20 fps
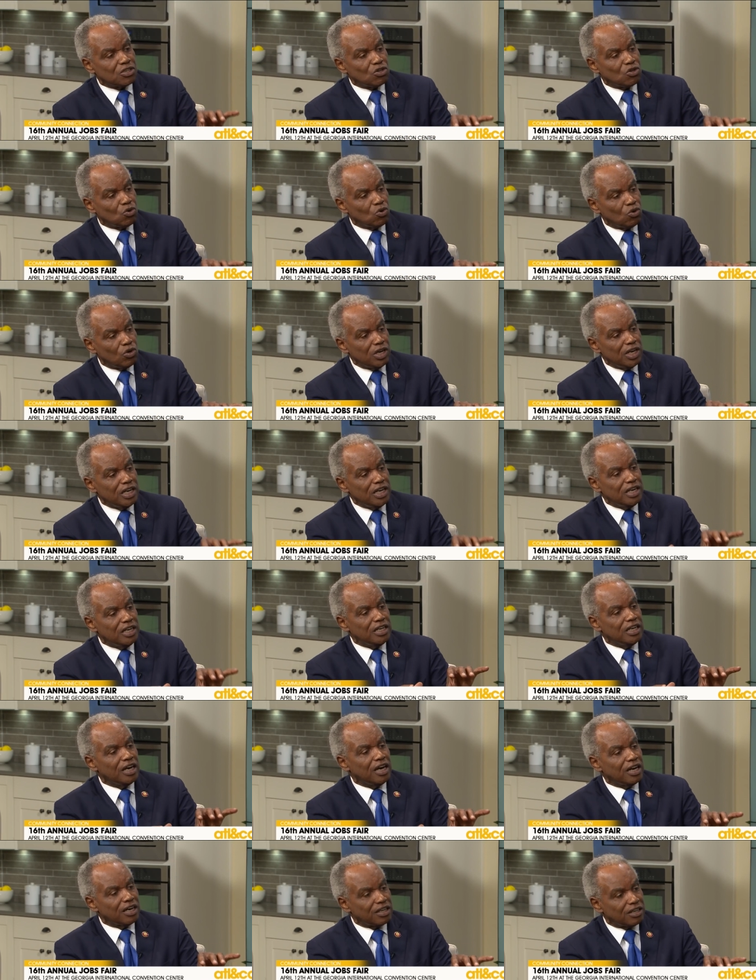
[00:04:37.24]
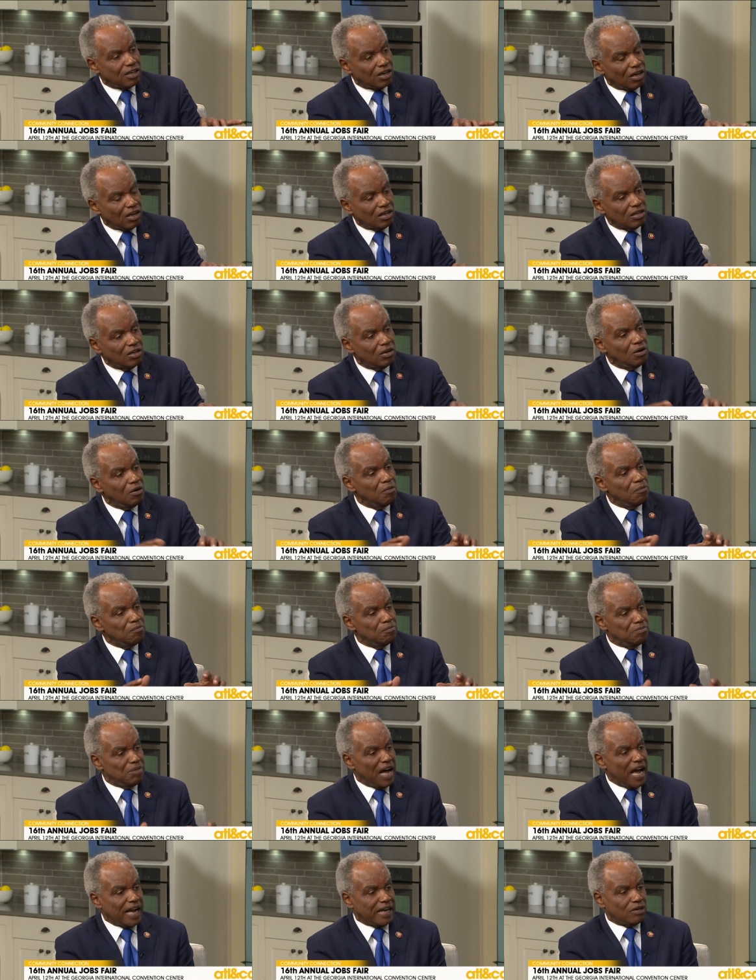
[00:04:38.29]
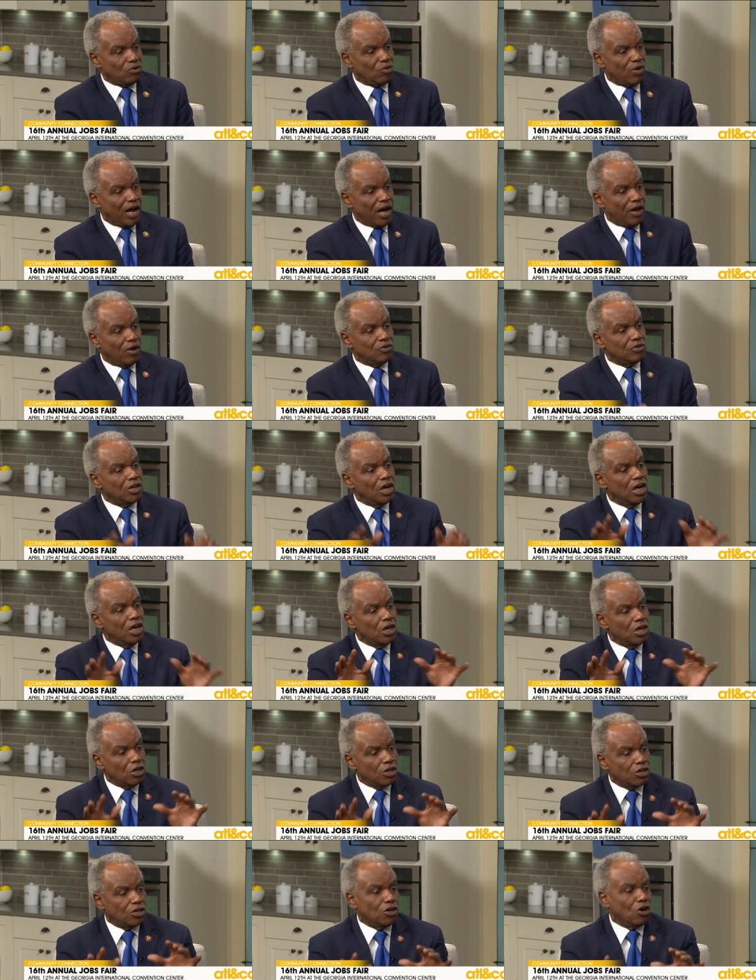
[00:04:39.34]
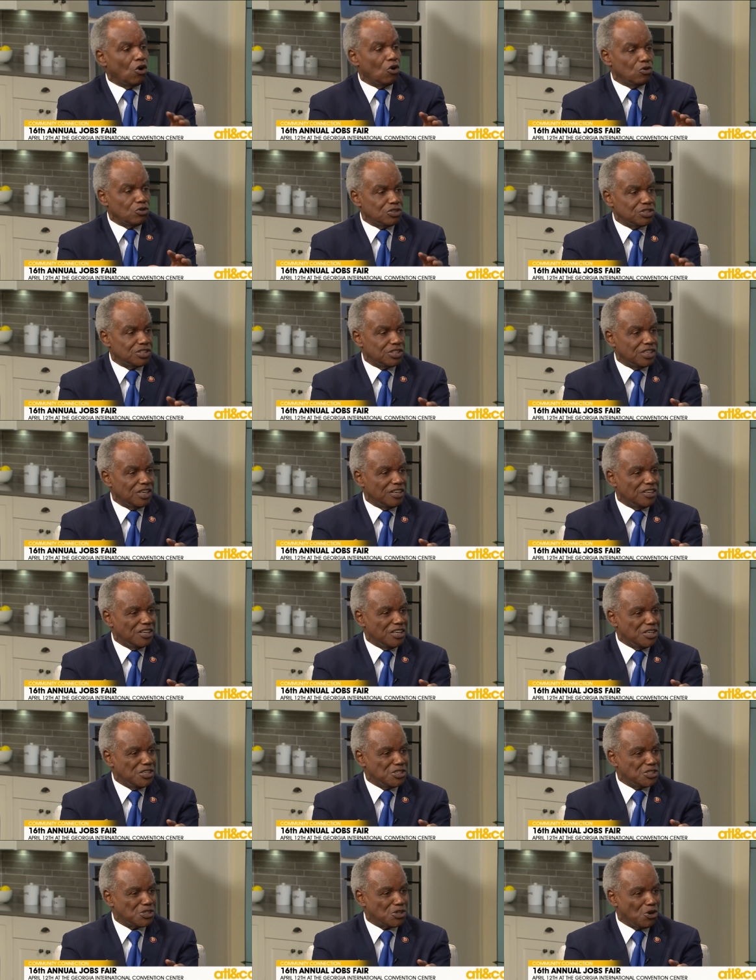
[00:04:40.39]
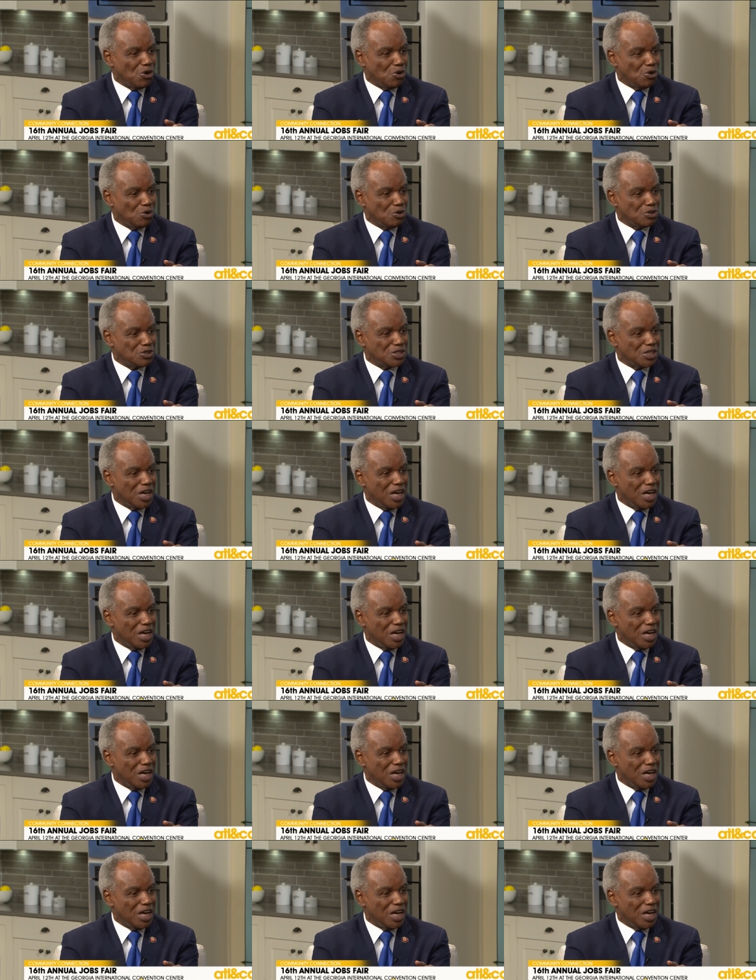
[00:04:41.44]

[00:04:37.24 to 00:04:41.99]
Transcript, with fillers: creed, color background goes to these schools. Yeah,